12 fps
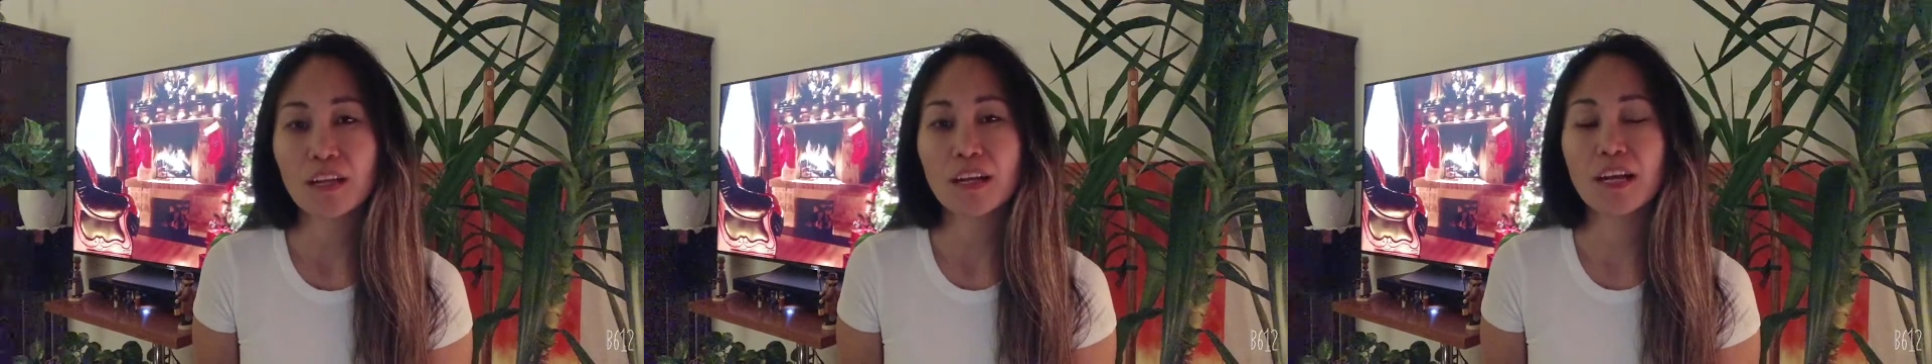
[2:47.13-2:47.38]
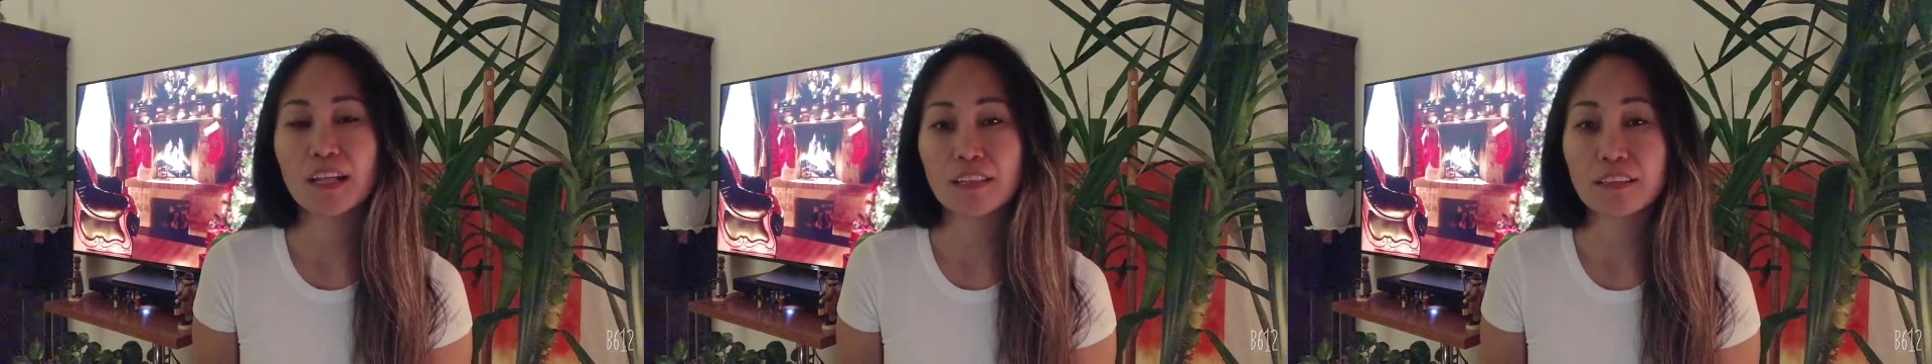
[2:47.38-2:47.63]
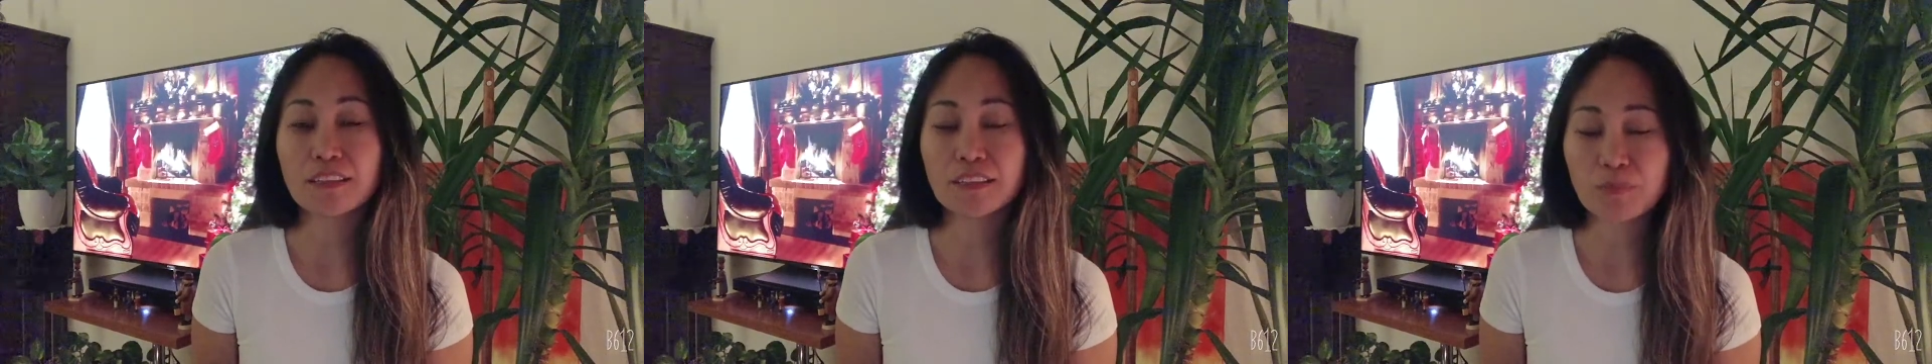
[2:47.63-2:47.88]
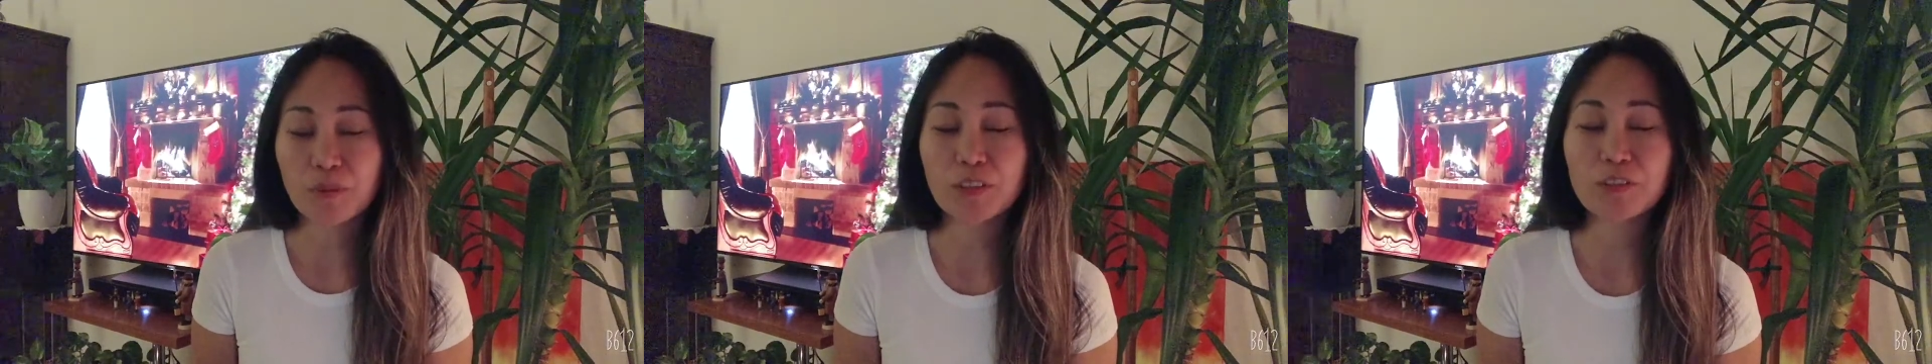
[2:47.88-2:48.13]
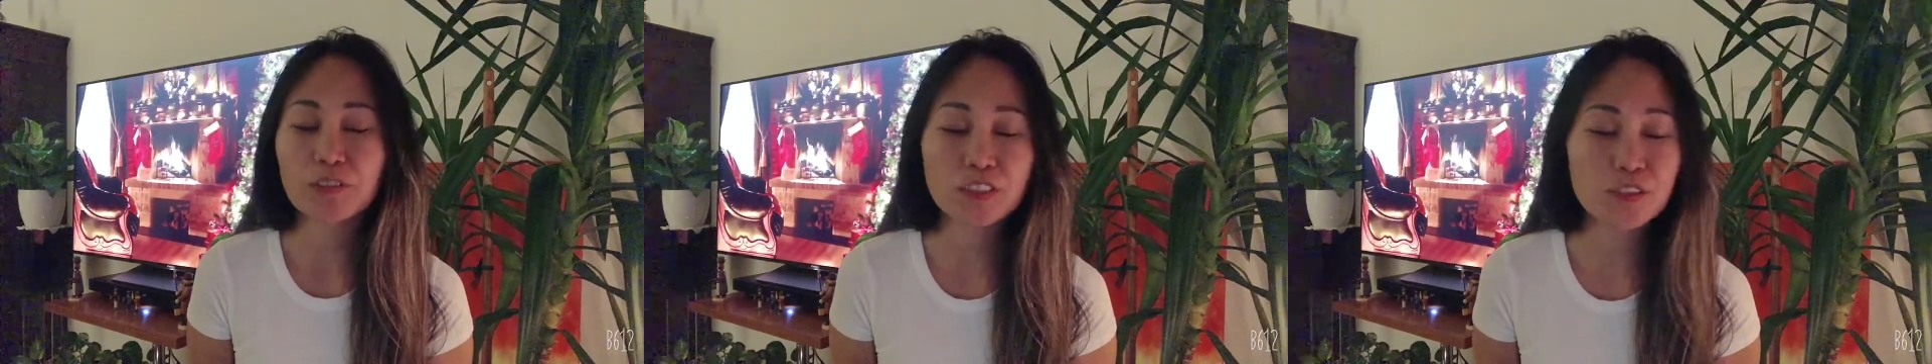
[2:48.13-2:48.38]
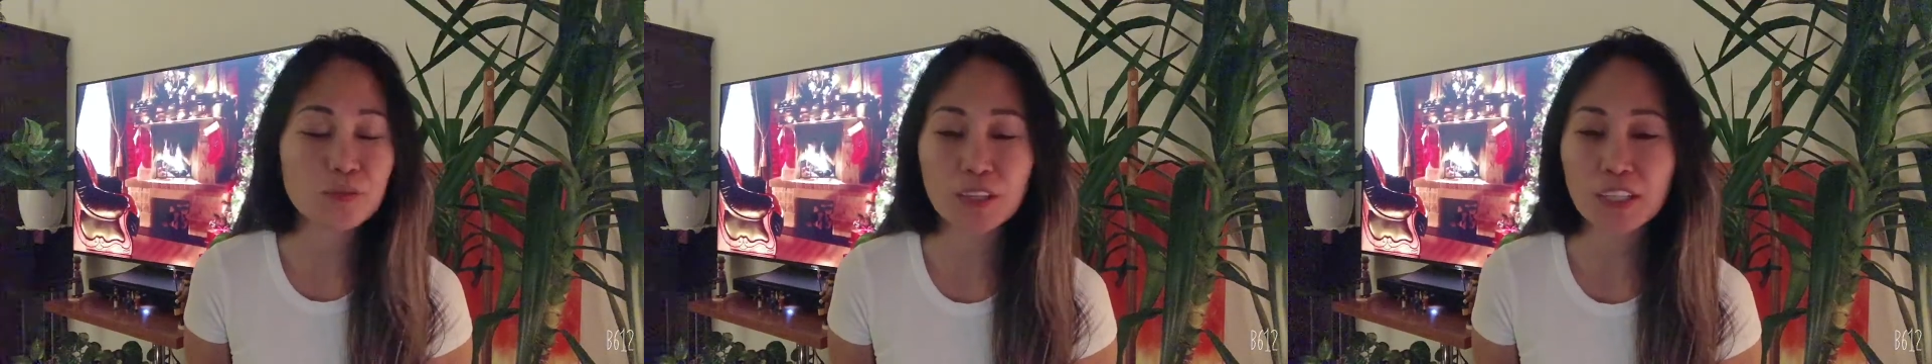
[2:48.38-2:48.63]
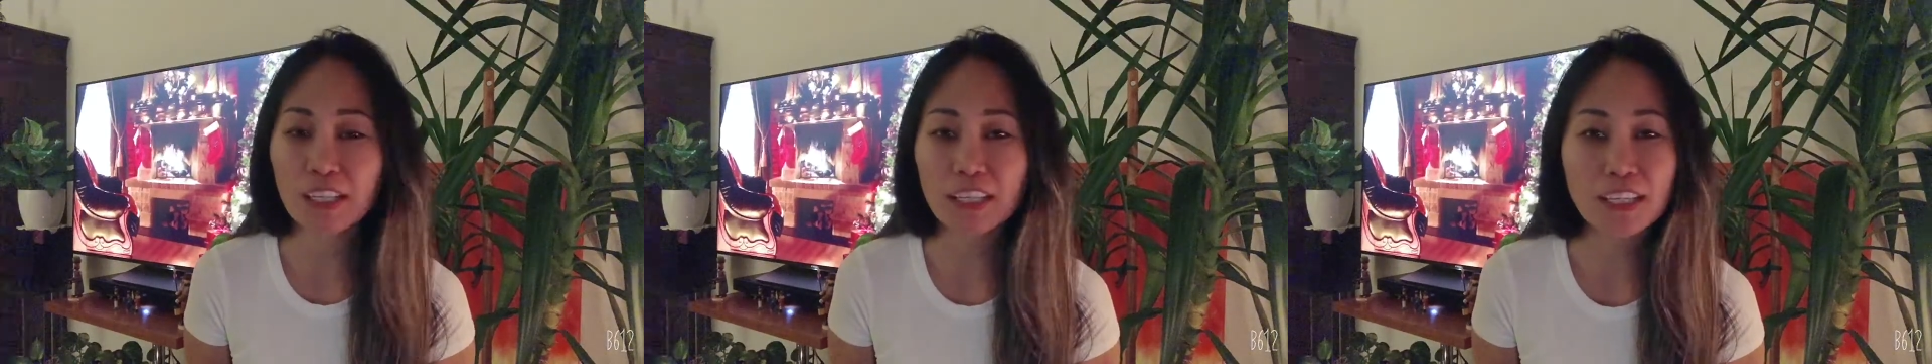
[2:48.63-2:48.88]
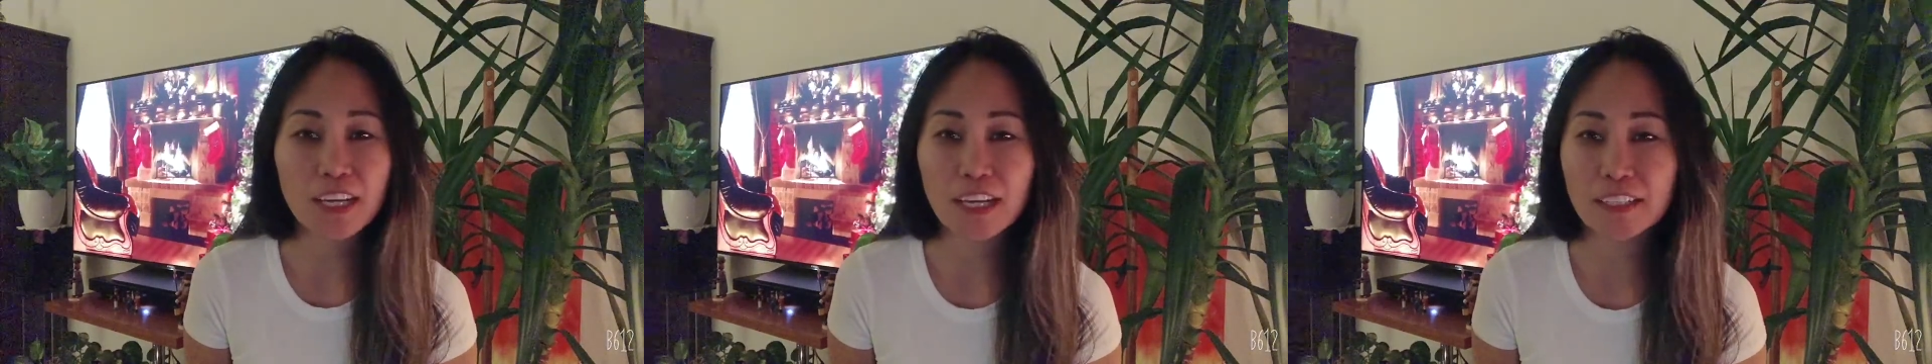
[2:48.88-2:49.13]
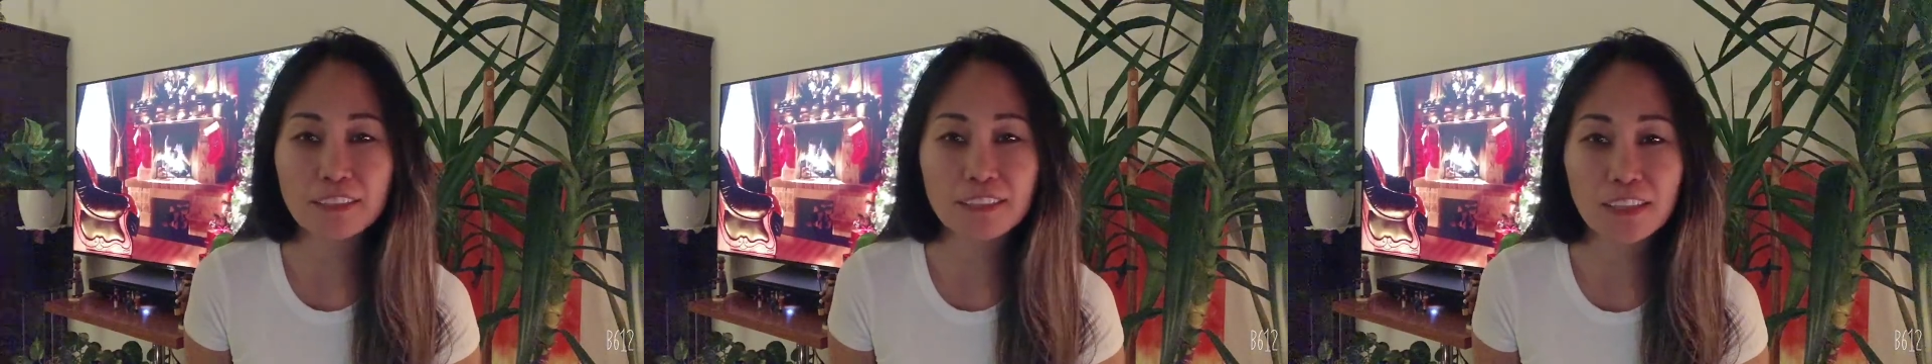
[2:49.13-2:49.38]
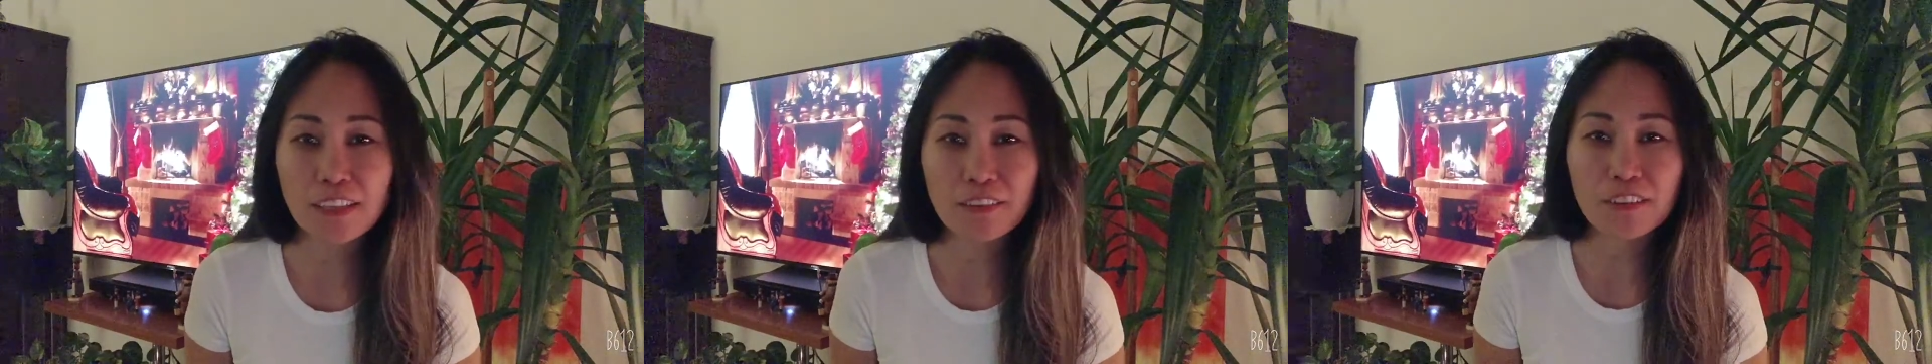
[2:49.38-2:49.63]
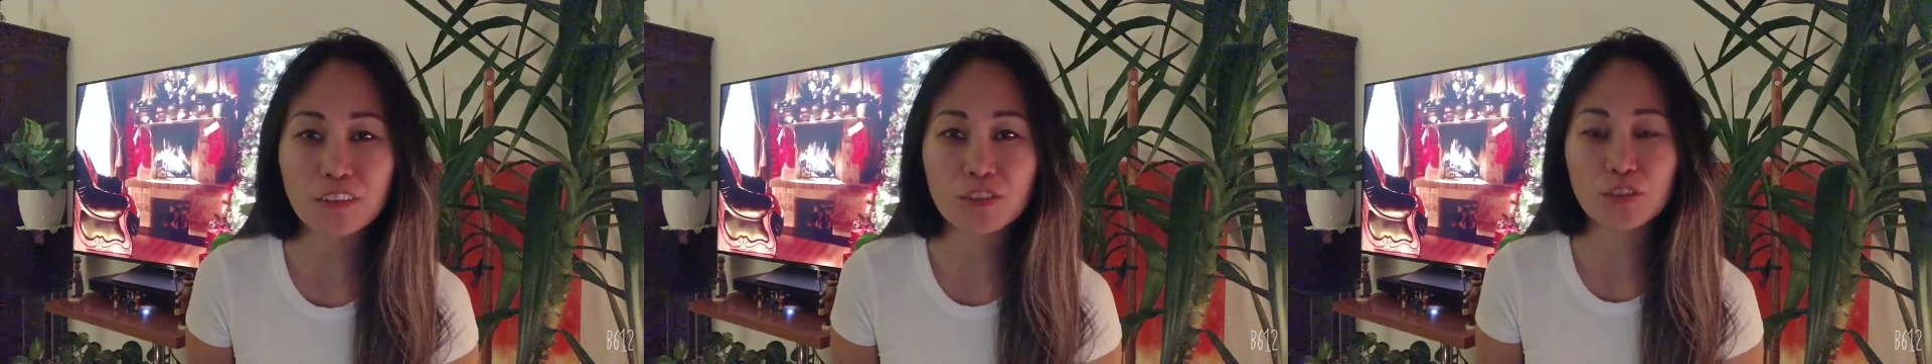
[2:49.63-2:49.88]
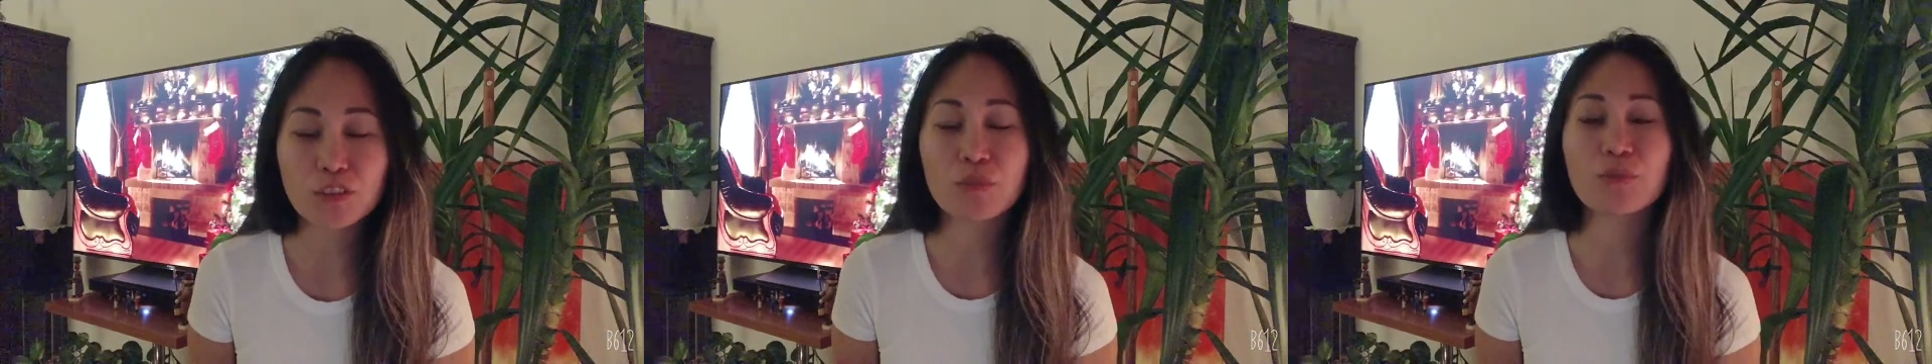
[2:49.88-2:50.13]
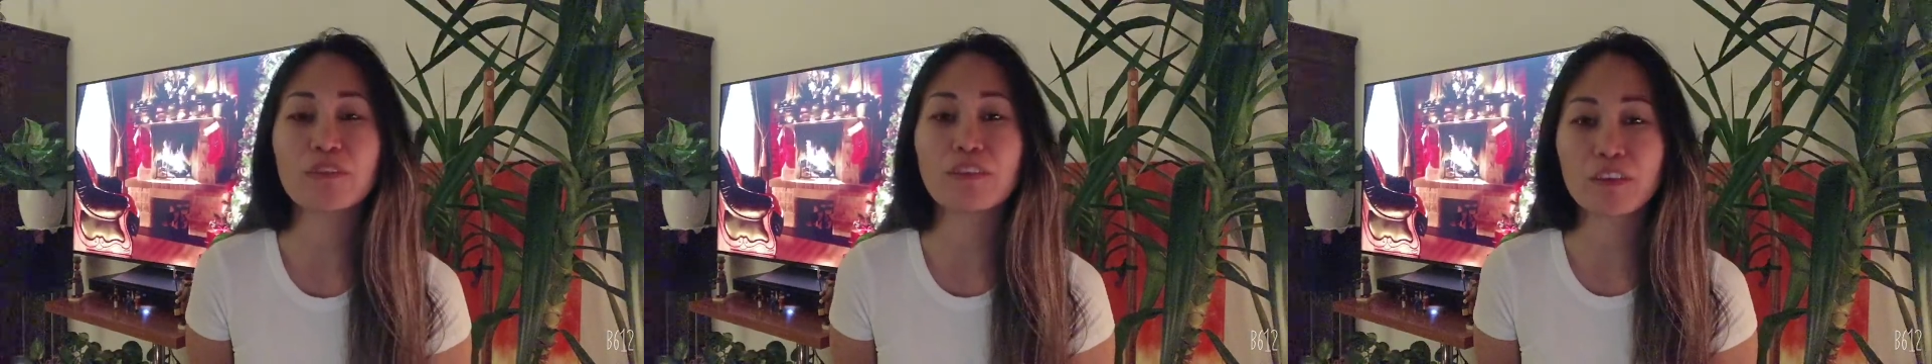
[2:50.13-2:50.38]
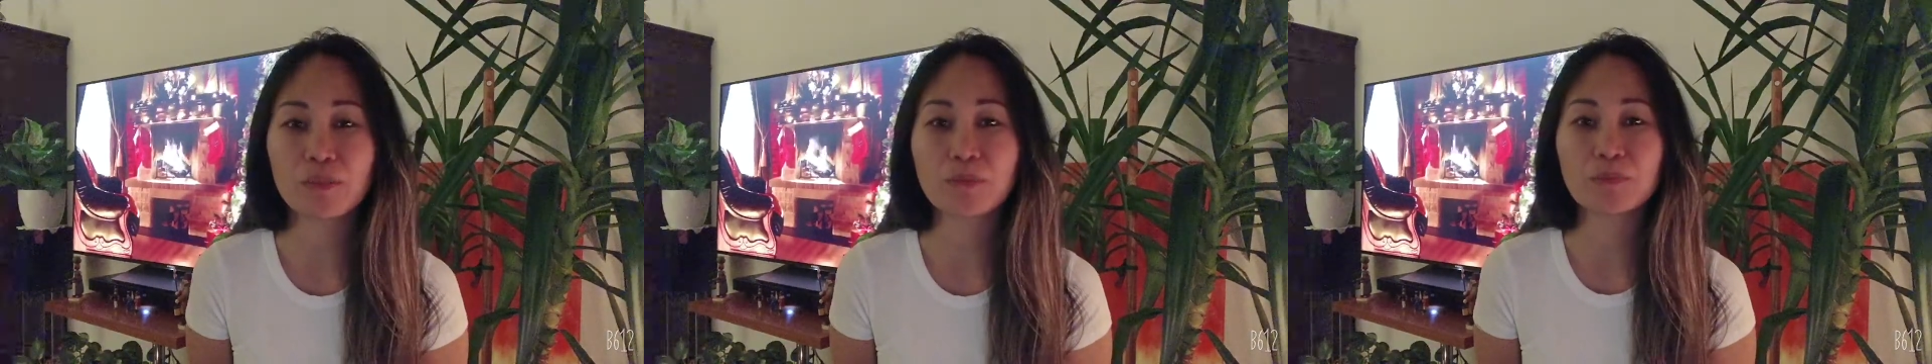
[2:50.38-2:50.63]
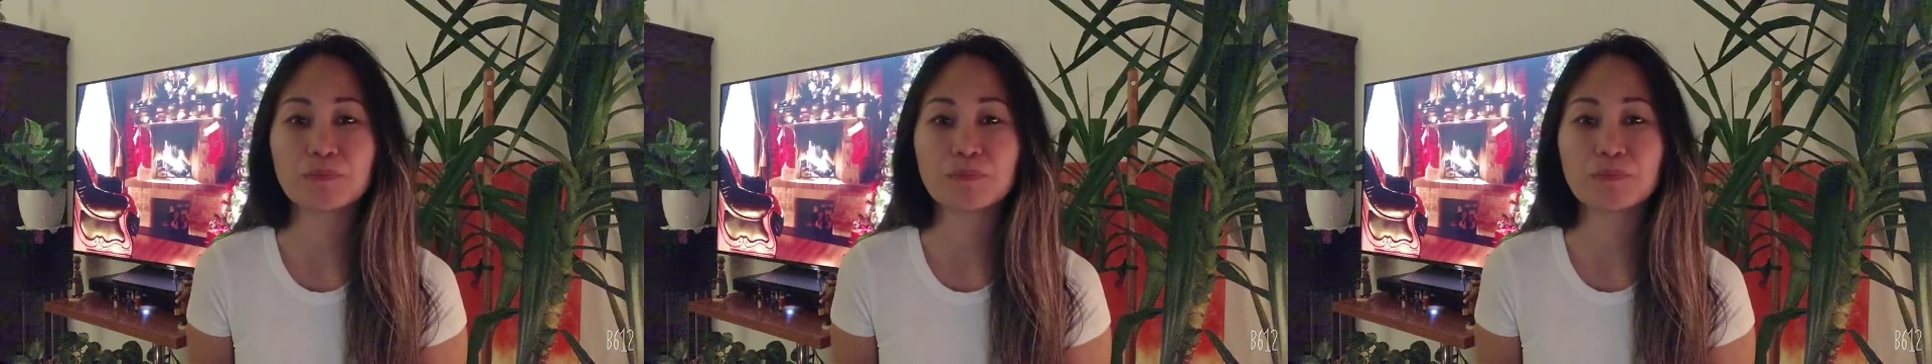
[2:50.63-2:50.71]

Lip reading: And this person has nothing to do with you.